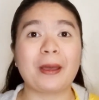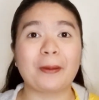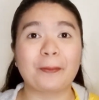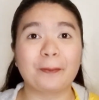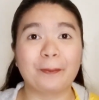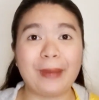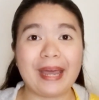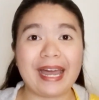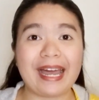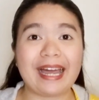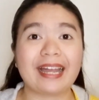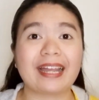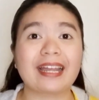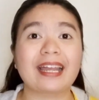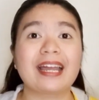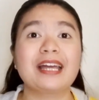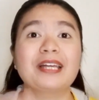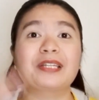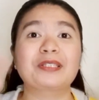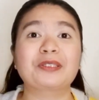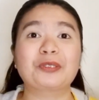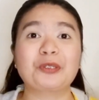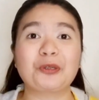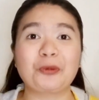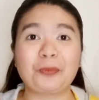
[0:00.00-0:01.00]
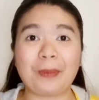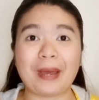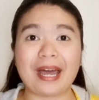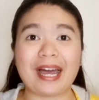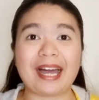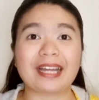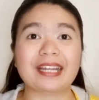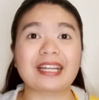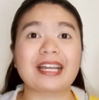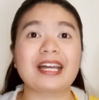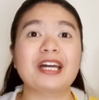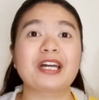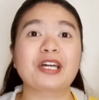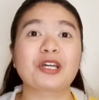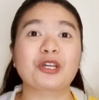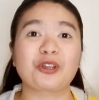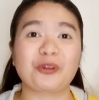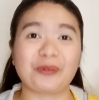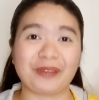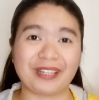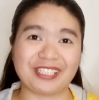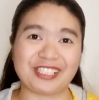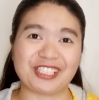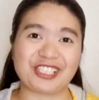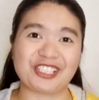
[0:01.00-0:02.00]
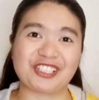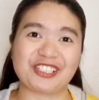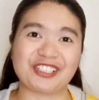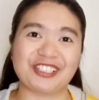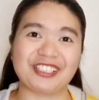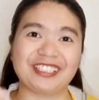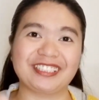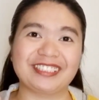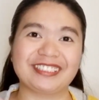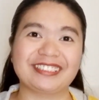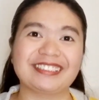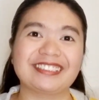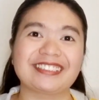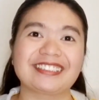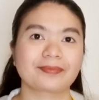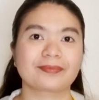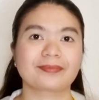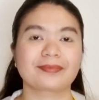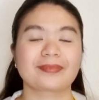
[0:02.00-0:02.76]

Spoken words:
back-to-back questions.